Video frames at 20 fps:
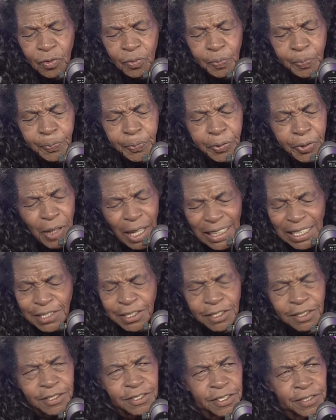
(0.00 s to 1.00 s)

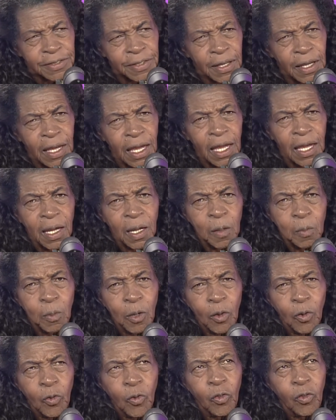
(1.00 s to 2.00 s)
precious,
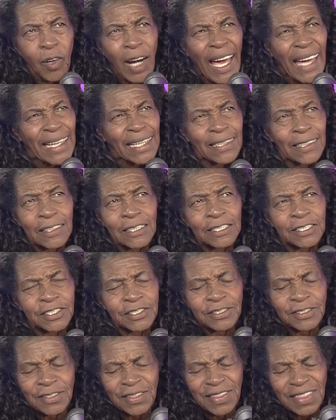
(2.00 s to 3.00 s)

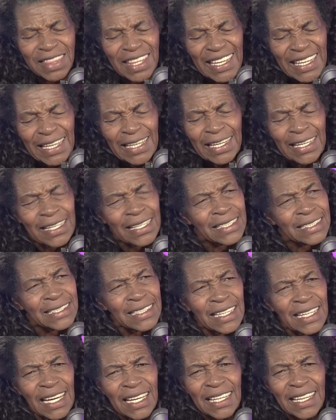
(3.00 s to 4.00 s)
miraculous thing
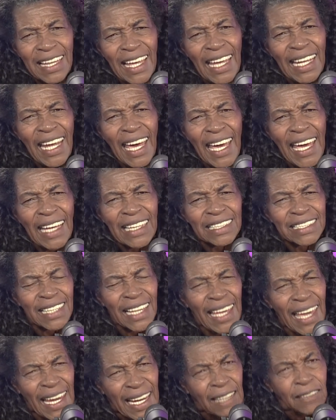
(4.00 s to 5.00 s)
that has
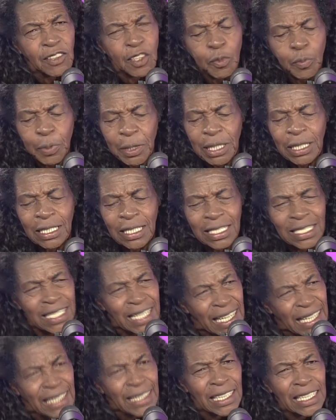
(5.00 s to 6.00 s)
ever been
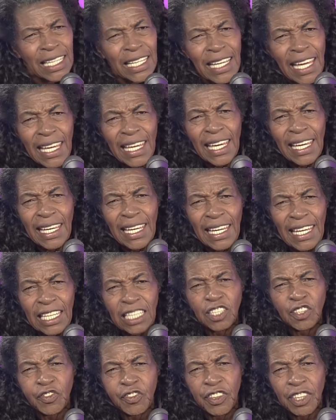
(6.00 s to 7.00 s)
done
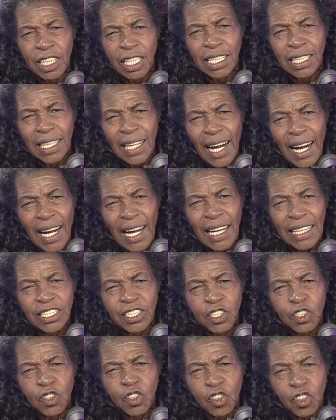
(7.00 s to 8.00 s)
is for God
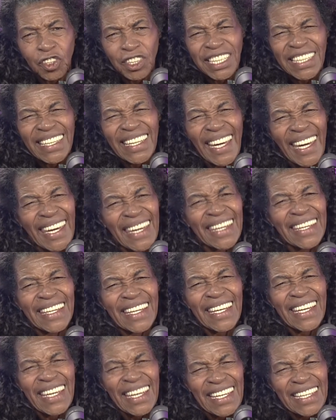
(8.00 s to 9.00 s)
to create
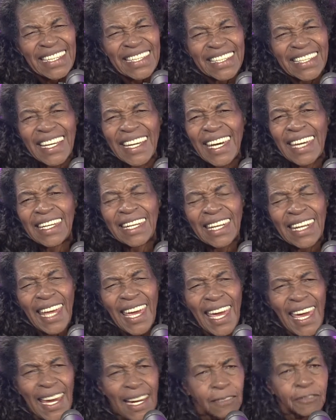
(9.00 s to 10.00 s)
each and
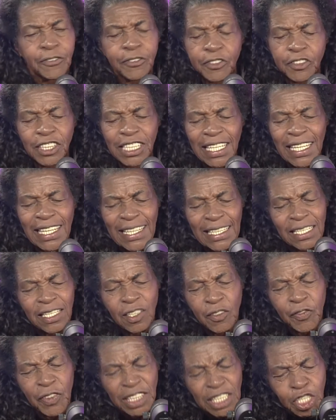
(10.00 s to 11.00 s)
every
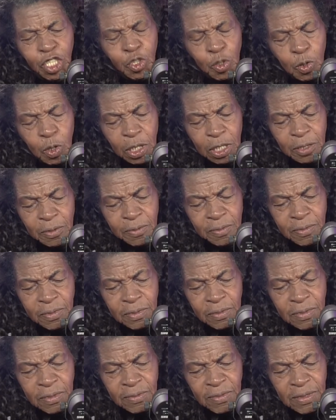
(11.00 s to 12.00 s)
individual.
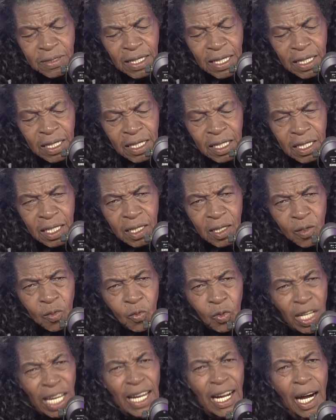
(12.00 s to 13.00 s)

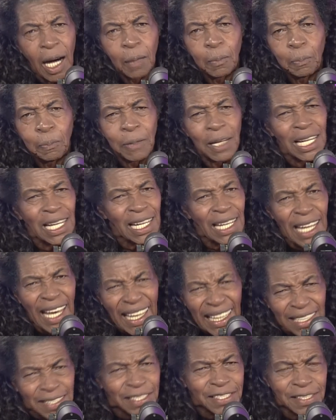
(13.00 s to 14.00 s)
We are
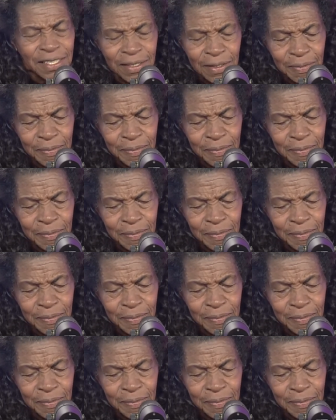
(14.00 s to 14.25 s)
blessed.